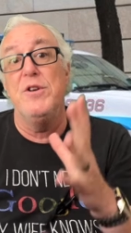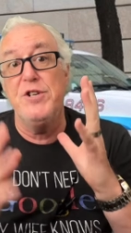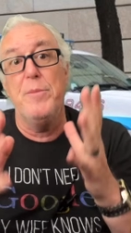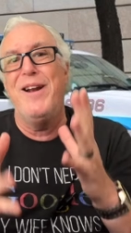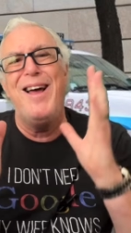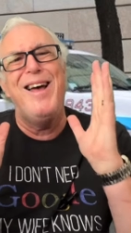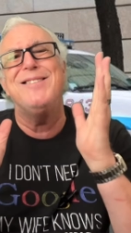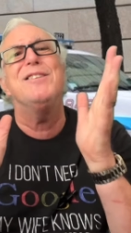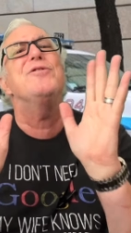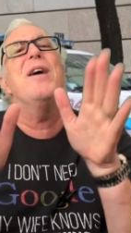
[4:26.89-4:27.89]
He should have been like, "Yeah,
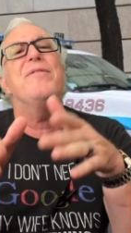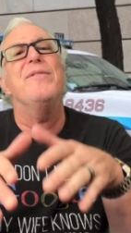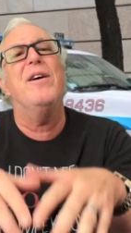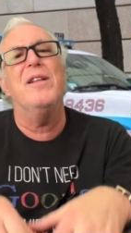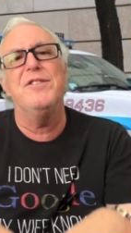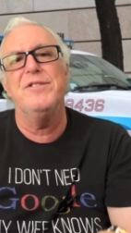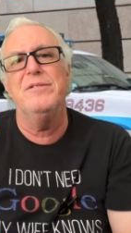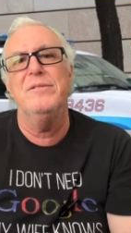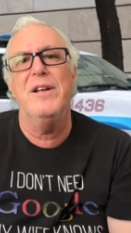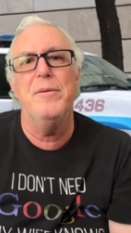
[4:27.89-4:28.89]
it's a traffic violation.
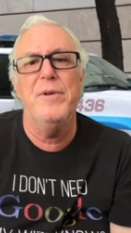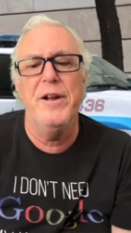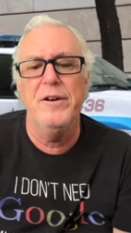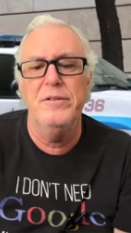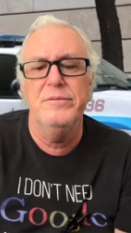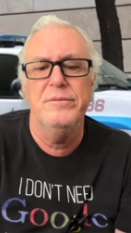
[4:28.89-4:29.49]
Get him later."